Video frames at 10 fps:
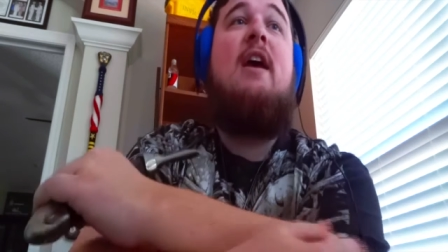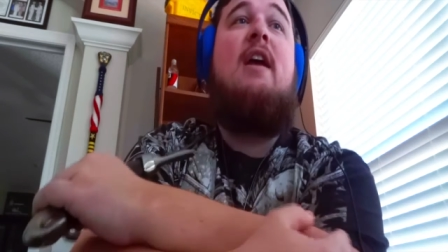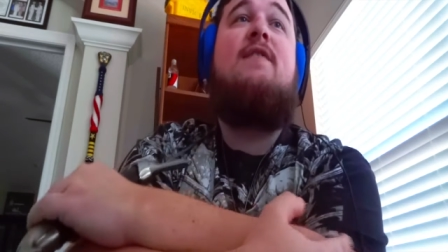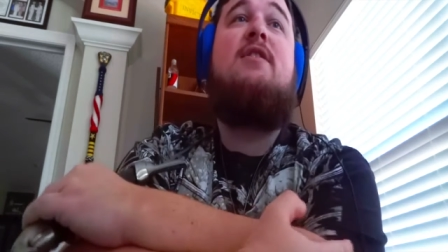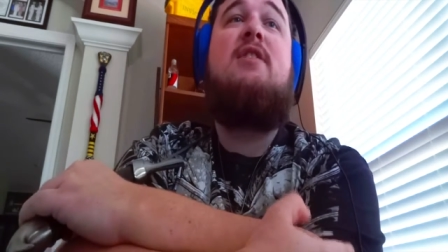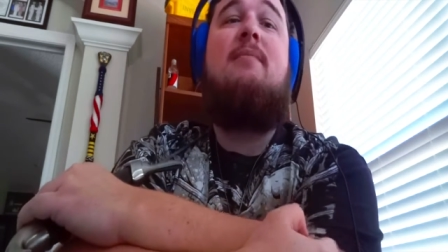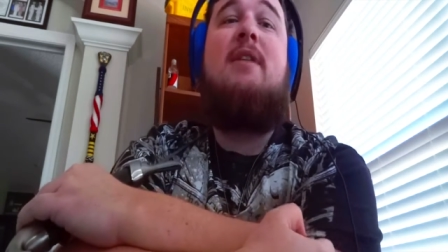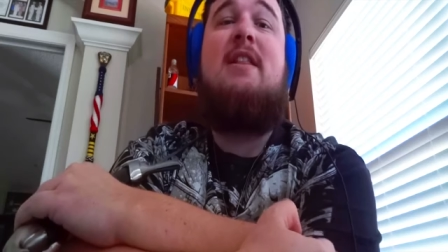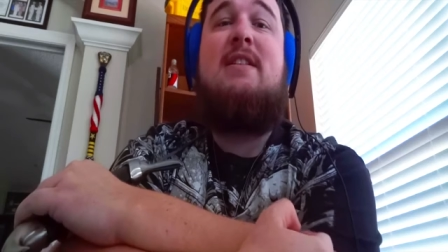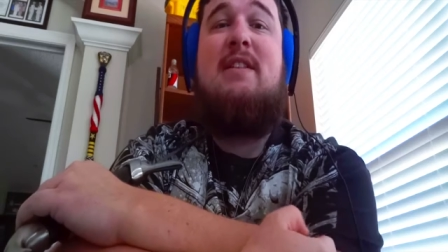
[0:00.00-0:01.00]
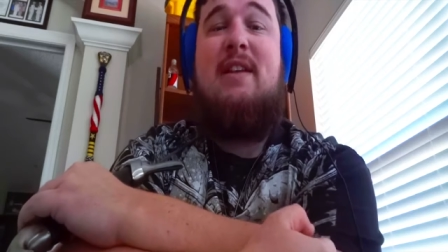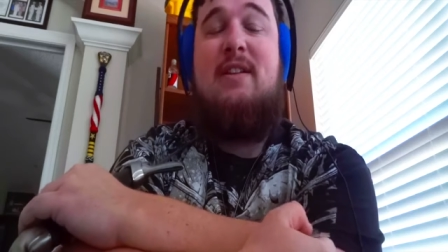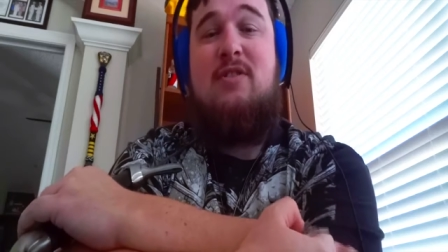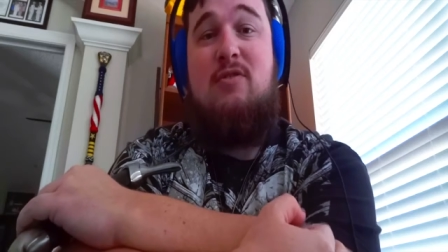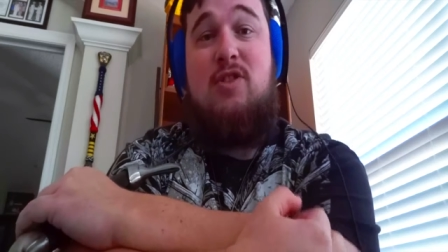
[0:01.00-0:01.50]
If there's somebody that's a
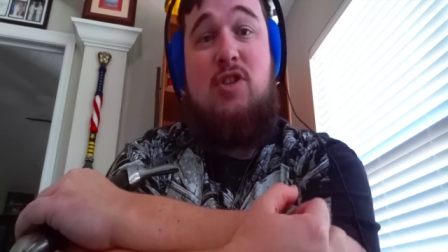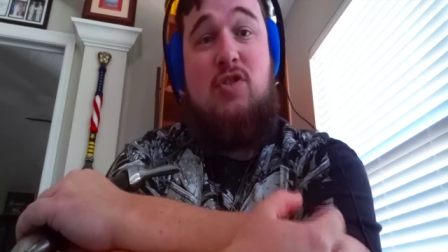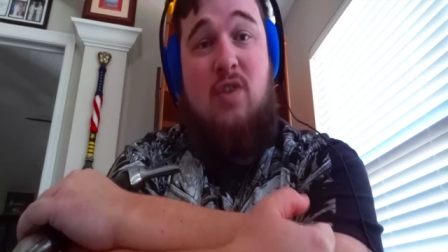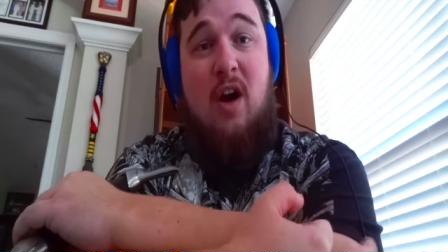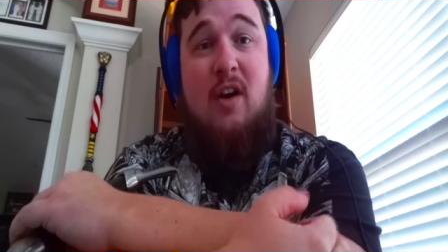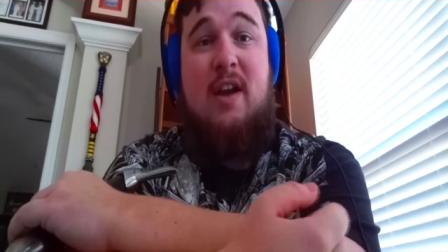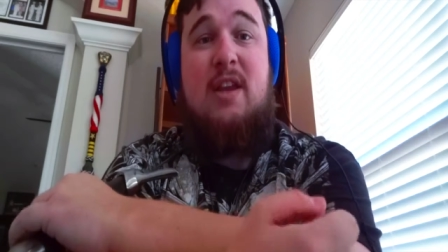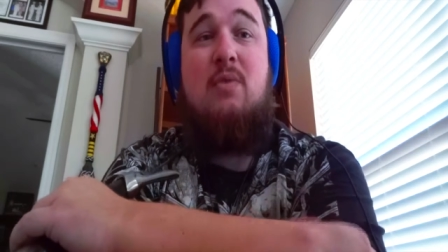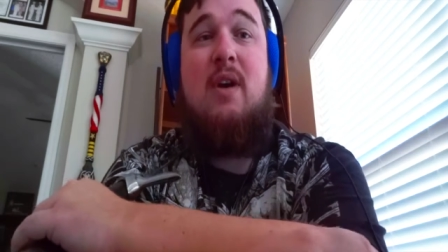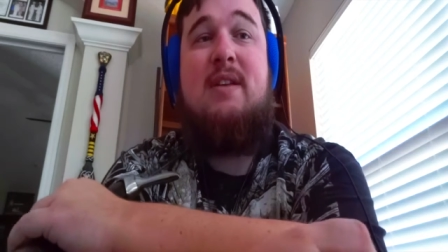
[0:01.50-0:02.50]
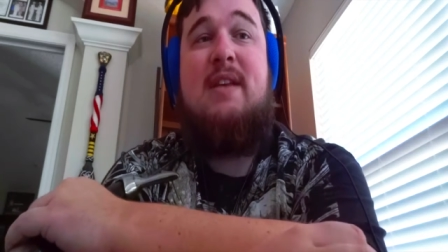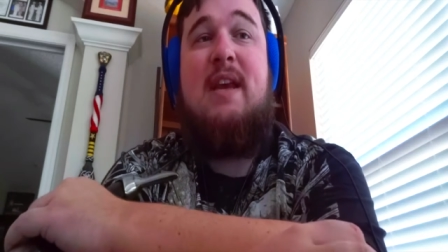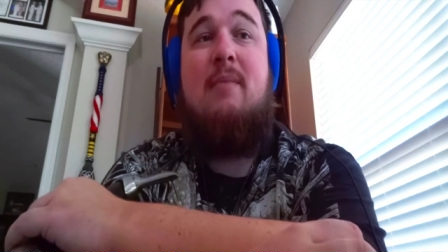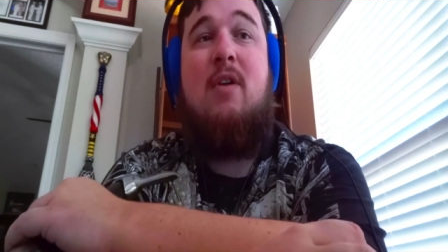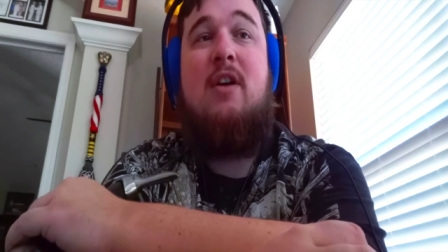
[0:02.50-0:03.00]
little too strong and you want to take
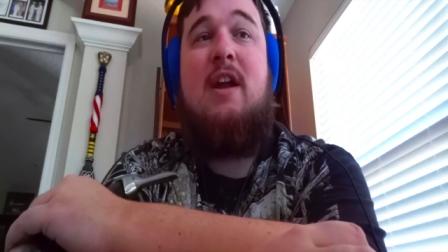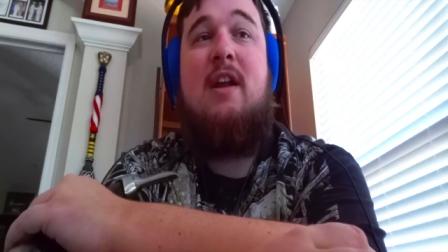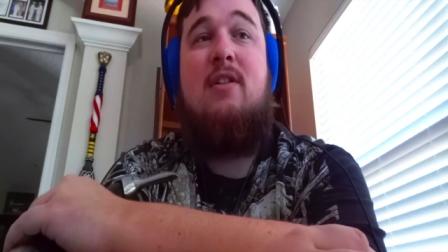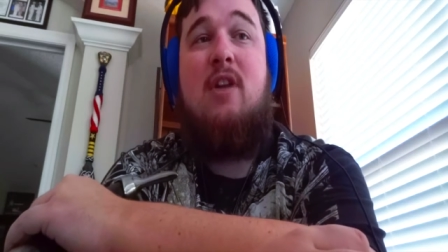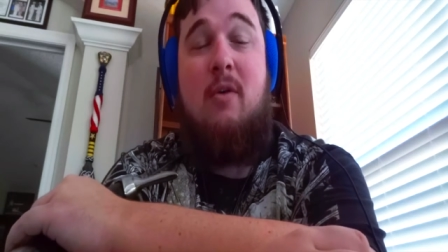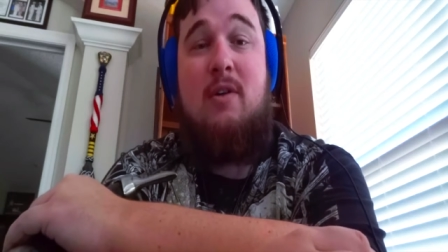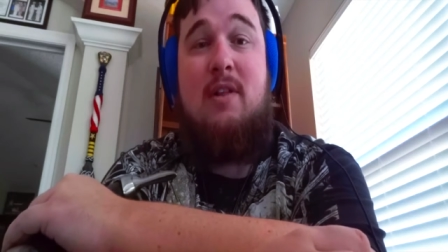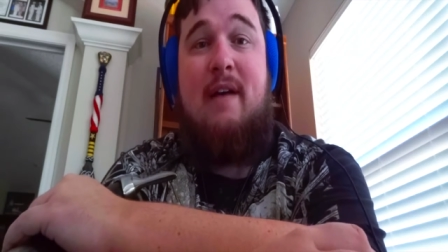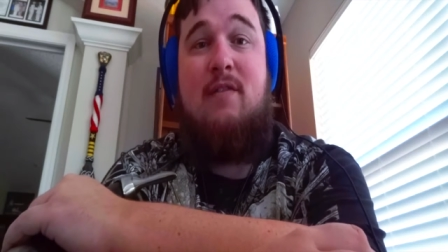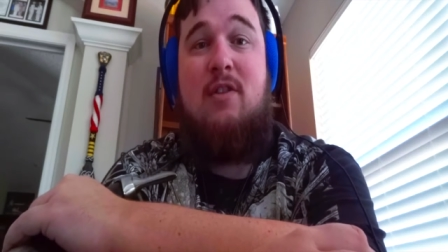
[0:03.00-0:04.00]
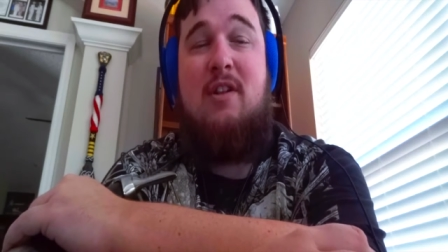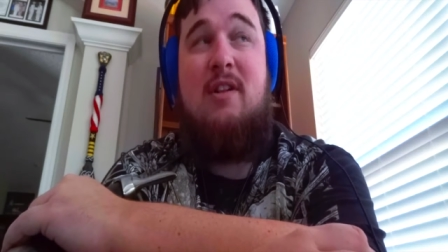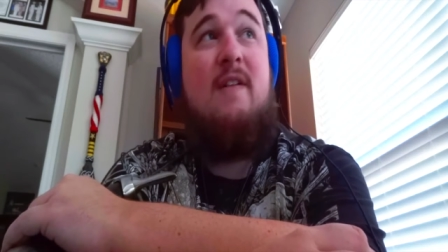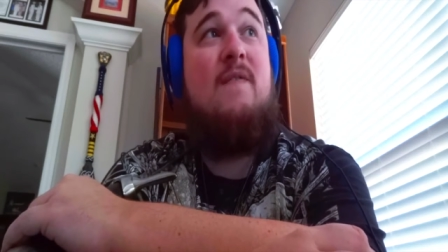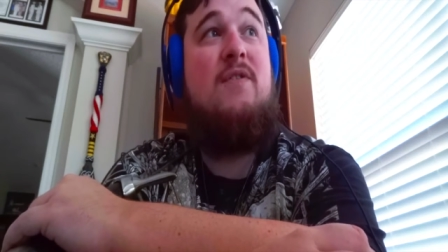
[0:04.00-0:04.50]
them on at a lower level,
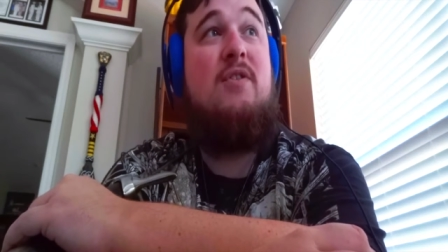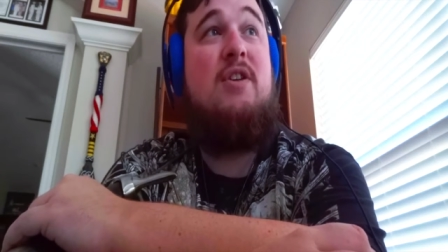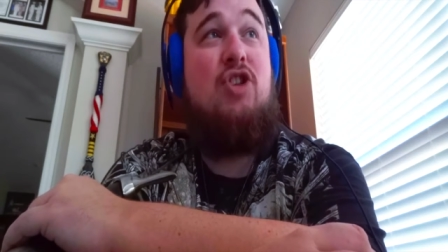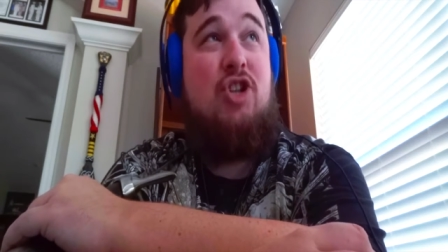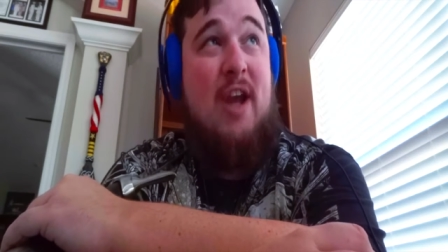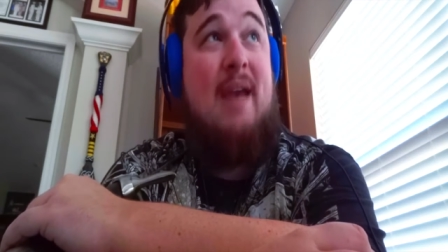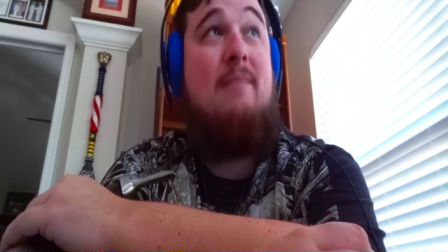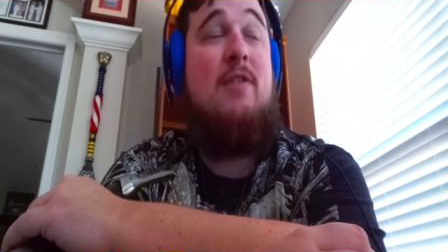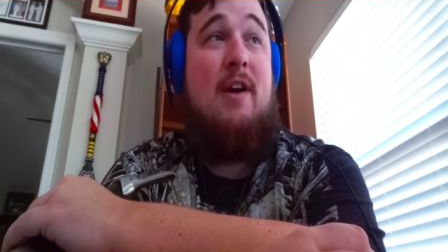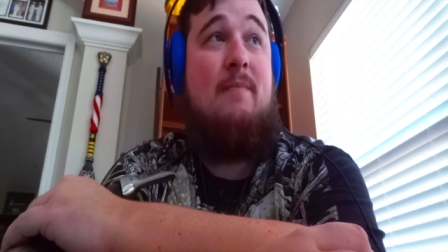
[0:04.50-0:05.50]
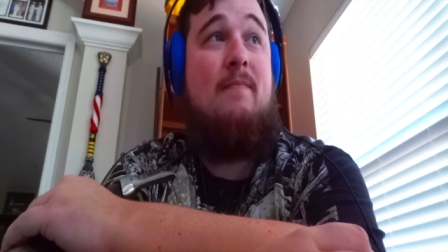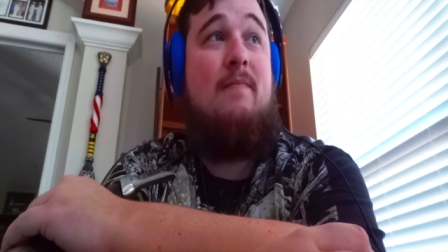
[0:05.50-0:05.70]
you can shame them.